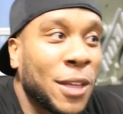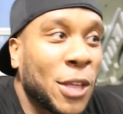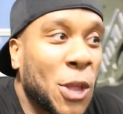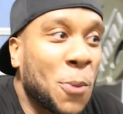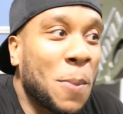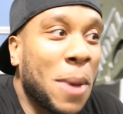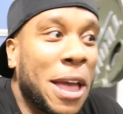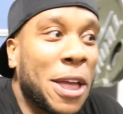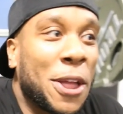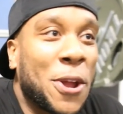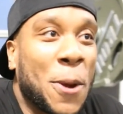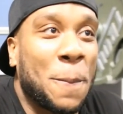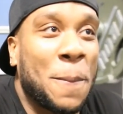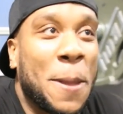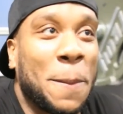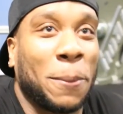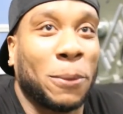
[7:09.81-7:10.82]
You might hear
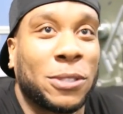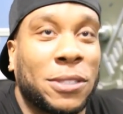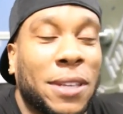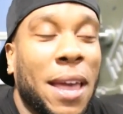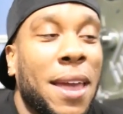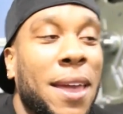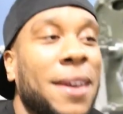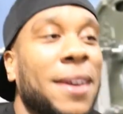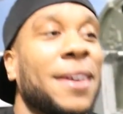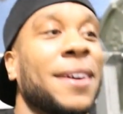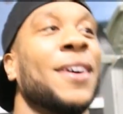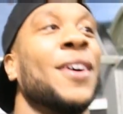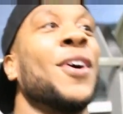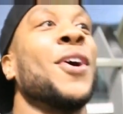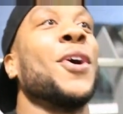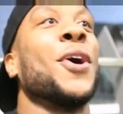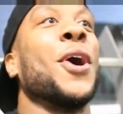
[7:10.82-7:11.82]
people say,
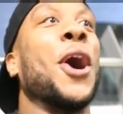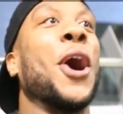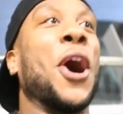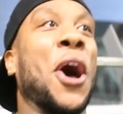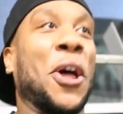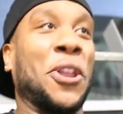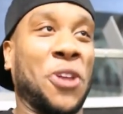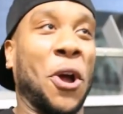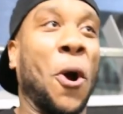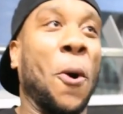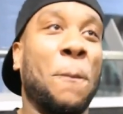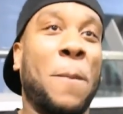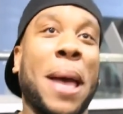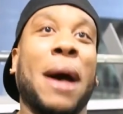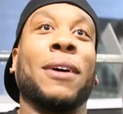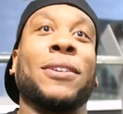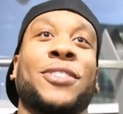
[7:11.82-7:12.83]
don't
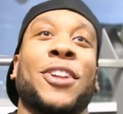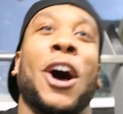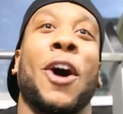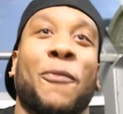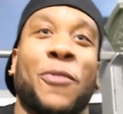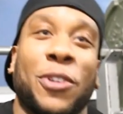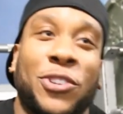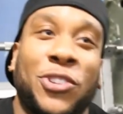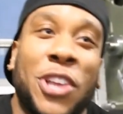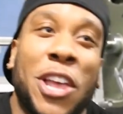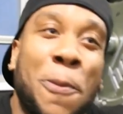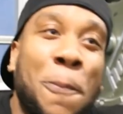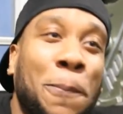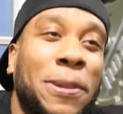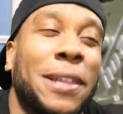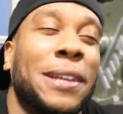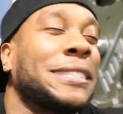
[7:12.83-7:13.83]
bounce it off your
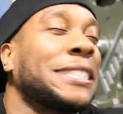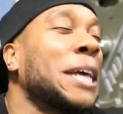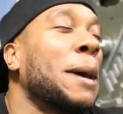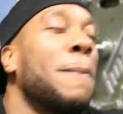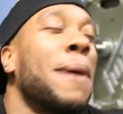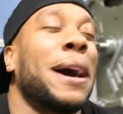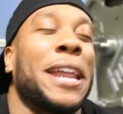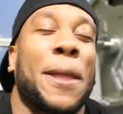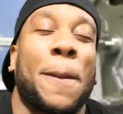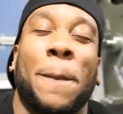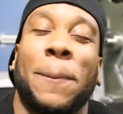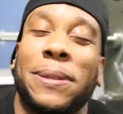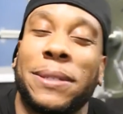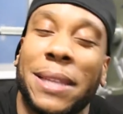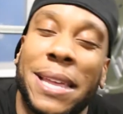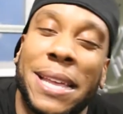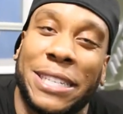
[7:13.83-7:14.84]
chest. Somebody
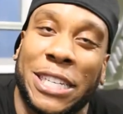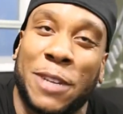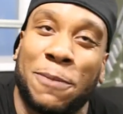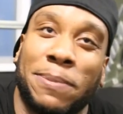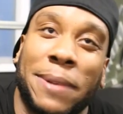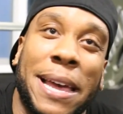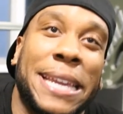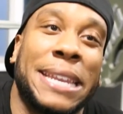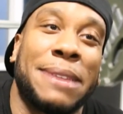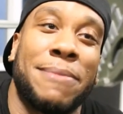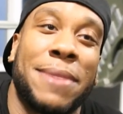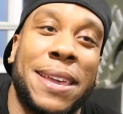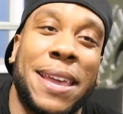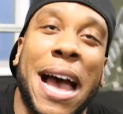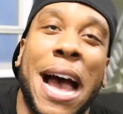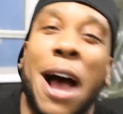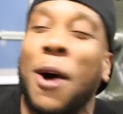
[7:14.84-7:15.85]
please explain to me,
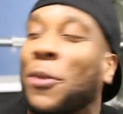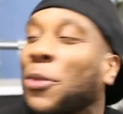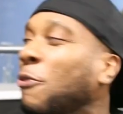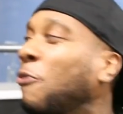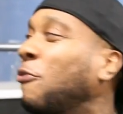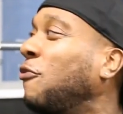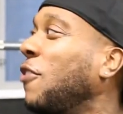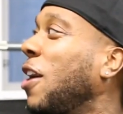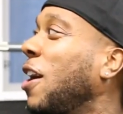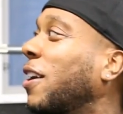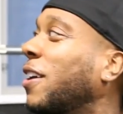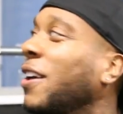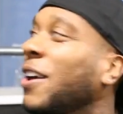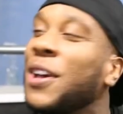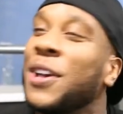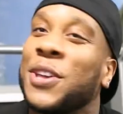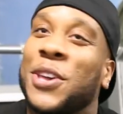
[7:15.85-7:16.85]
how in the fuck
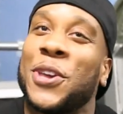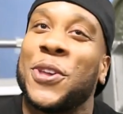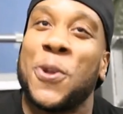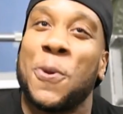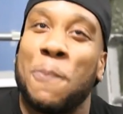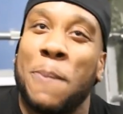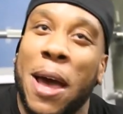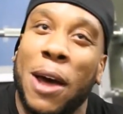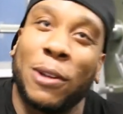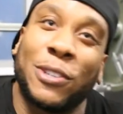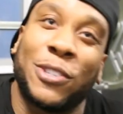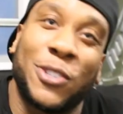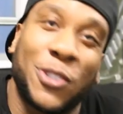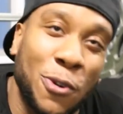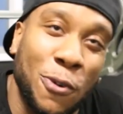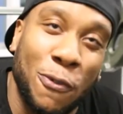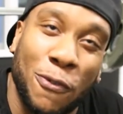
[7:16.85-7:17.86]
can you bounce
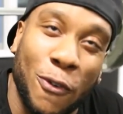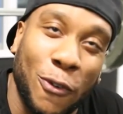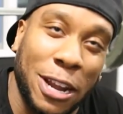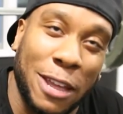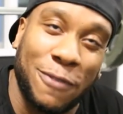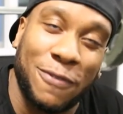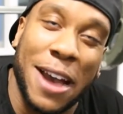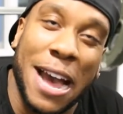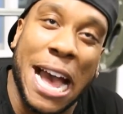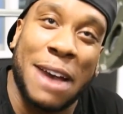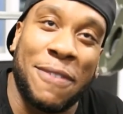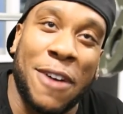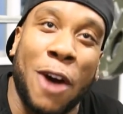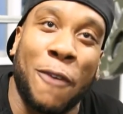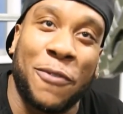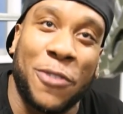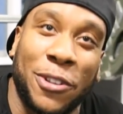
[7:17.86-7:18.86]
245
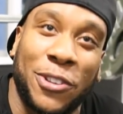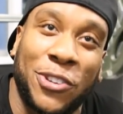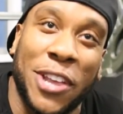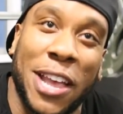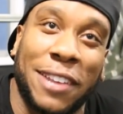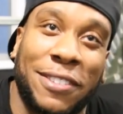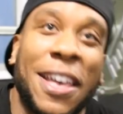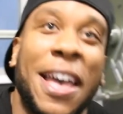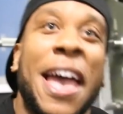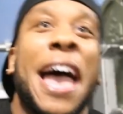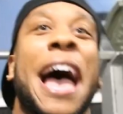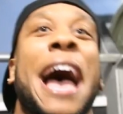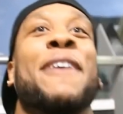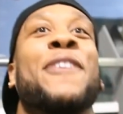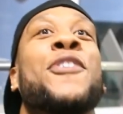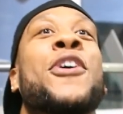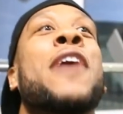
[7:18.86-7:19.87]
off your chest?
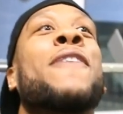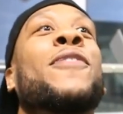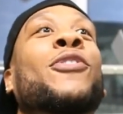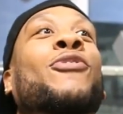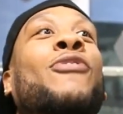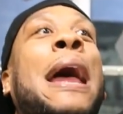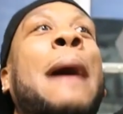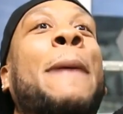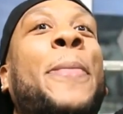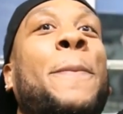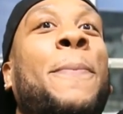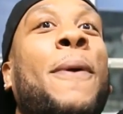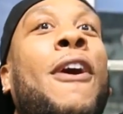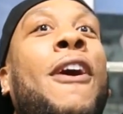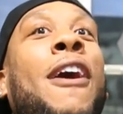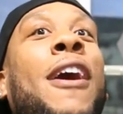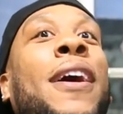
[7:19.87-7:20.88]
How you ever grab the
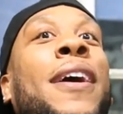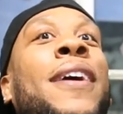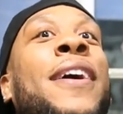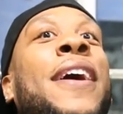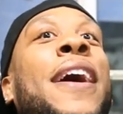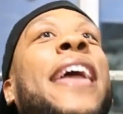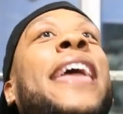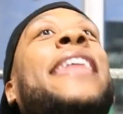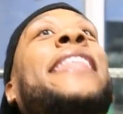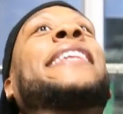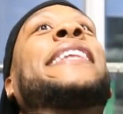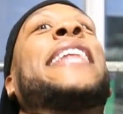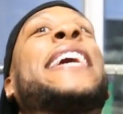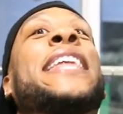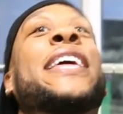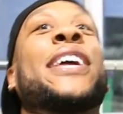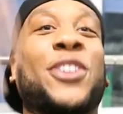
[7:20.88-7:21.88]
bar and
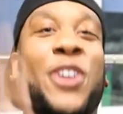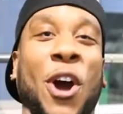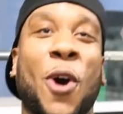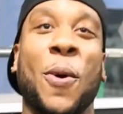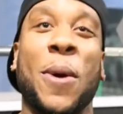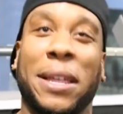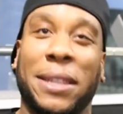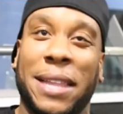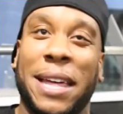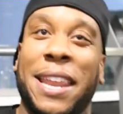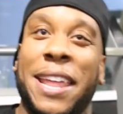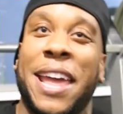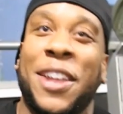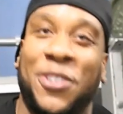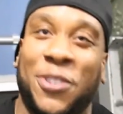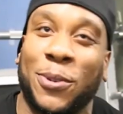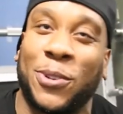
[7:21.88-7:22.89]
let it go and let it
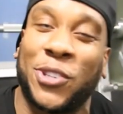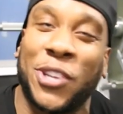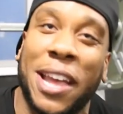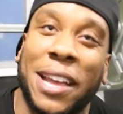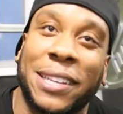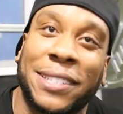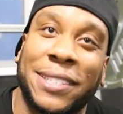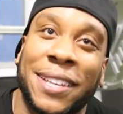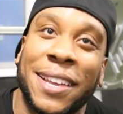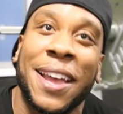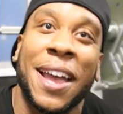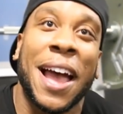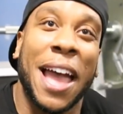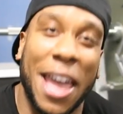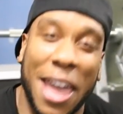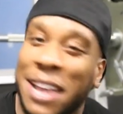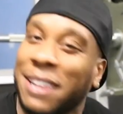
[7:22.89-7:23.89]
hit your chest?
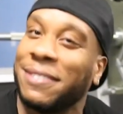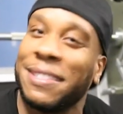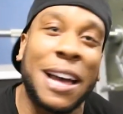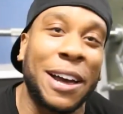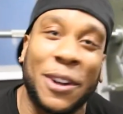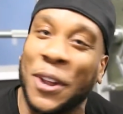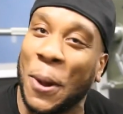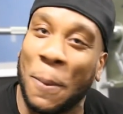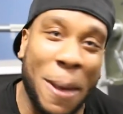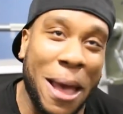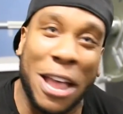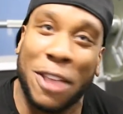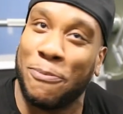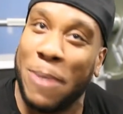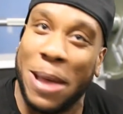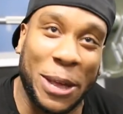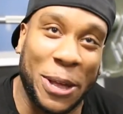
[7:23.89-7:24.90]
It's not gonna bounce
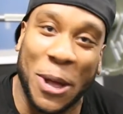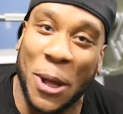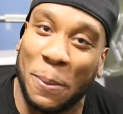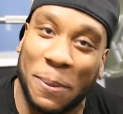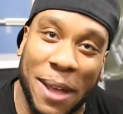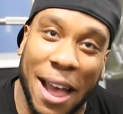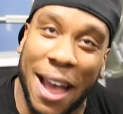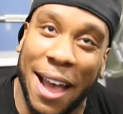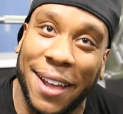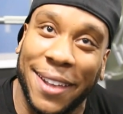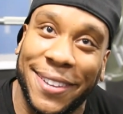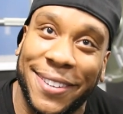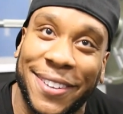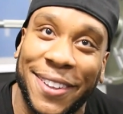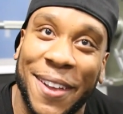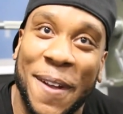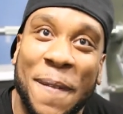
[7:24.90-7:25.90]
back up,
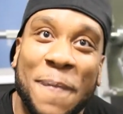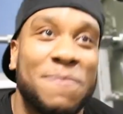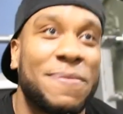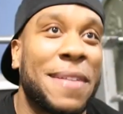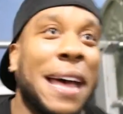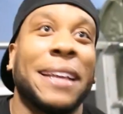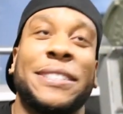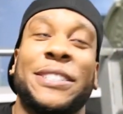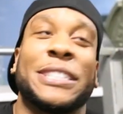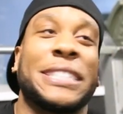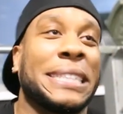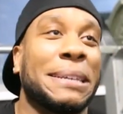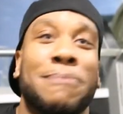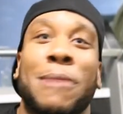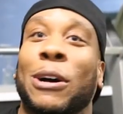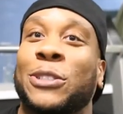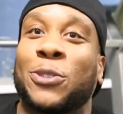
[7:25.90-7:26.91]
guys. That's just the
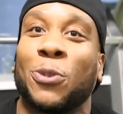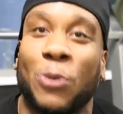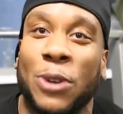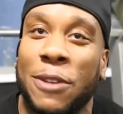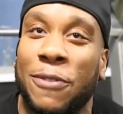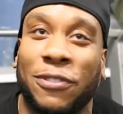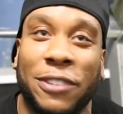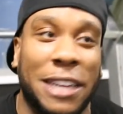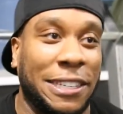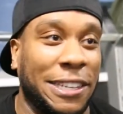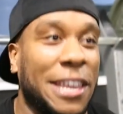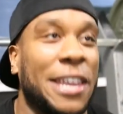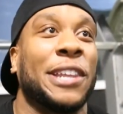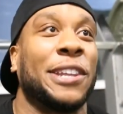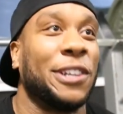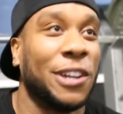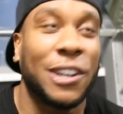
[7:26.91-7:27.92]
muscle reflex.
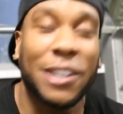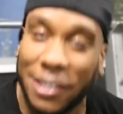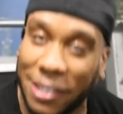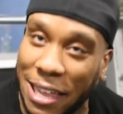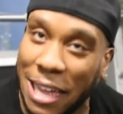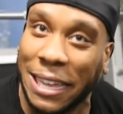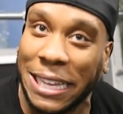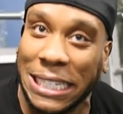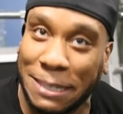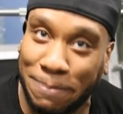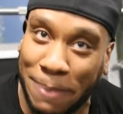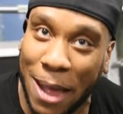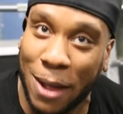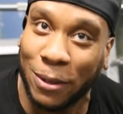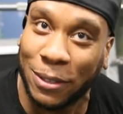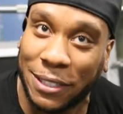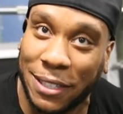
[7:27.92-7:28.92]
It looks like it's
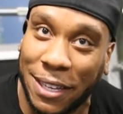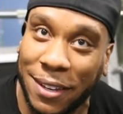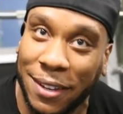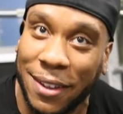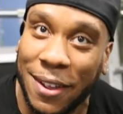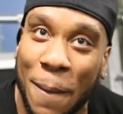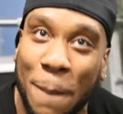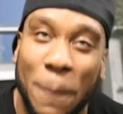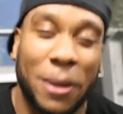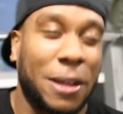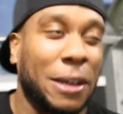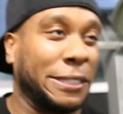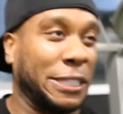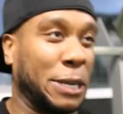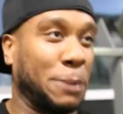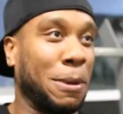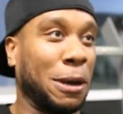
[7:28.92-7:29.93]
bouncing because
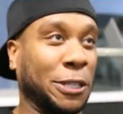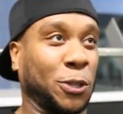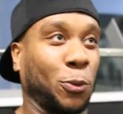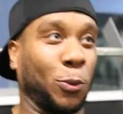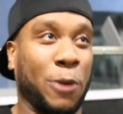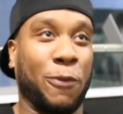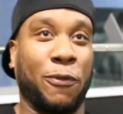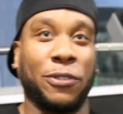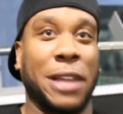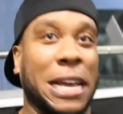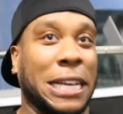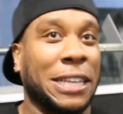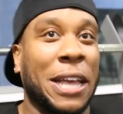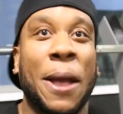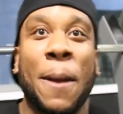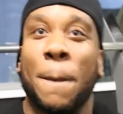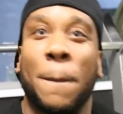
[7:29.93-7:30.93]
of the muscle reflex,
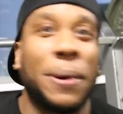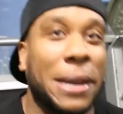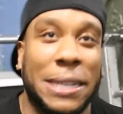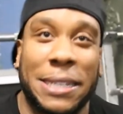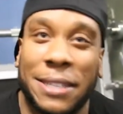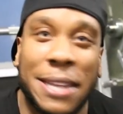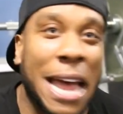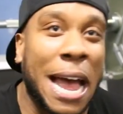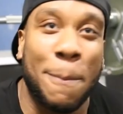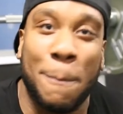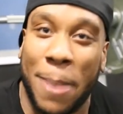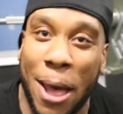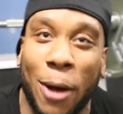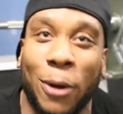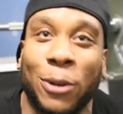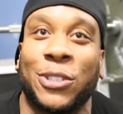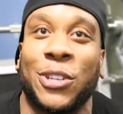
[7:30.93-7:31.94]
but it's not
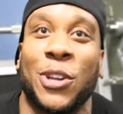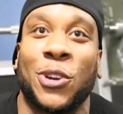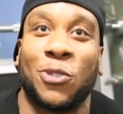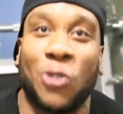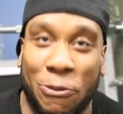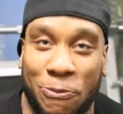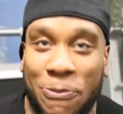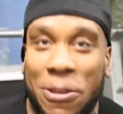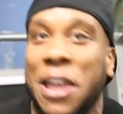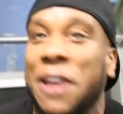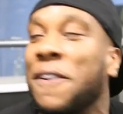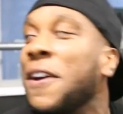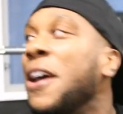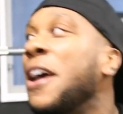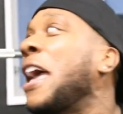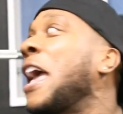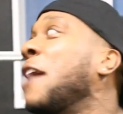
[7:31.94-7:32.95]
bouncing. Trust me,
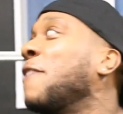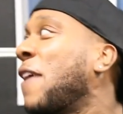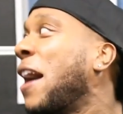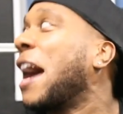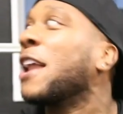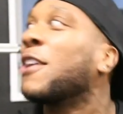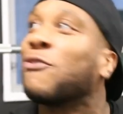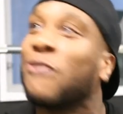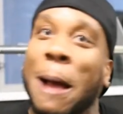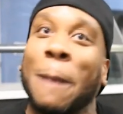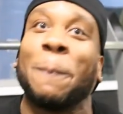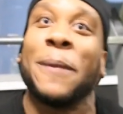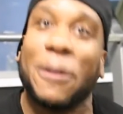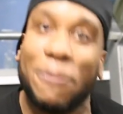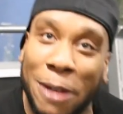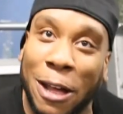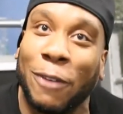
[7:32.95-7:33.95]
if I drop
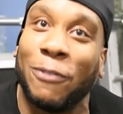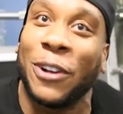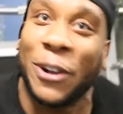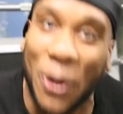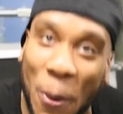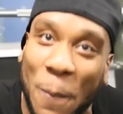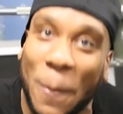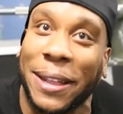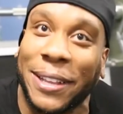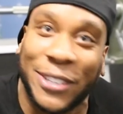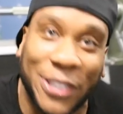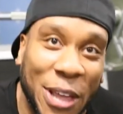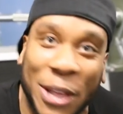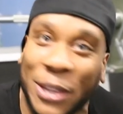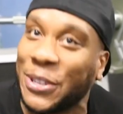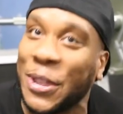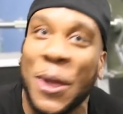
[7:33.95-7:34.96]
this motherfucker on my
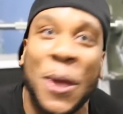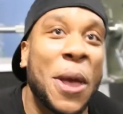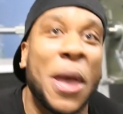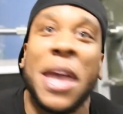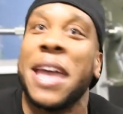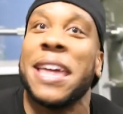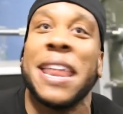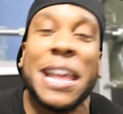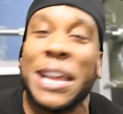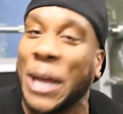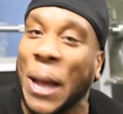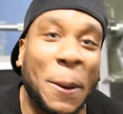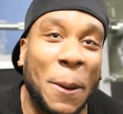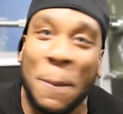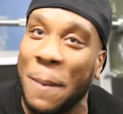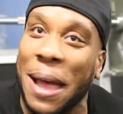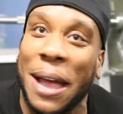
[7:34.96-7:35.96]
chest, it ain't
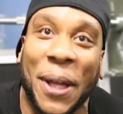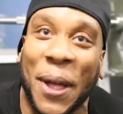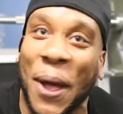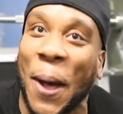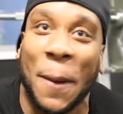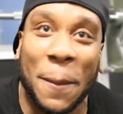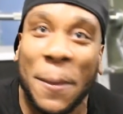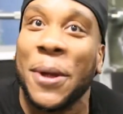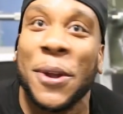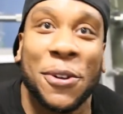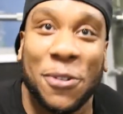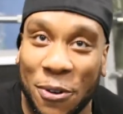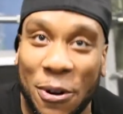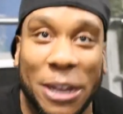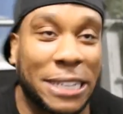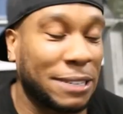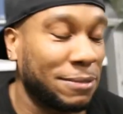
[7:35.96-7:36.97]
coming back up.
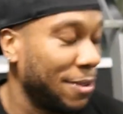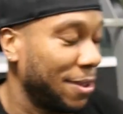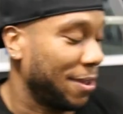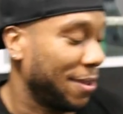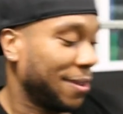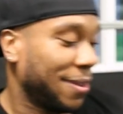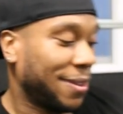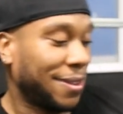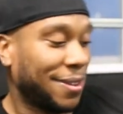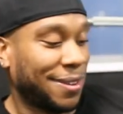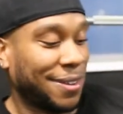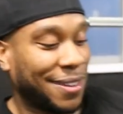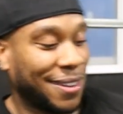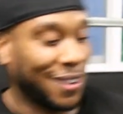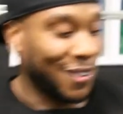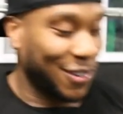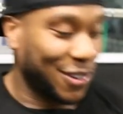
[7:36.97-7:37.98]
Trust me,
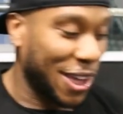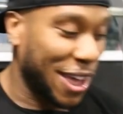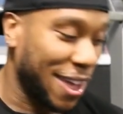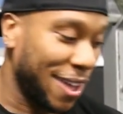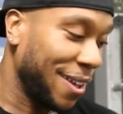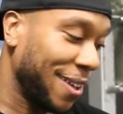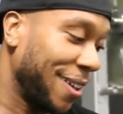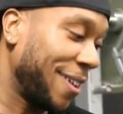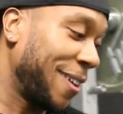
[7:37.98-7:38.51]
okay?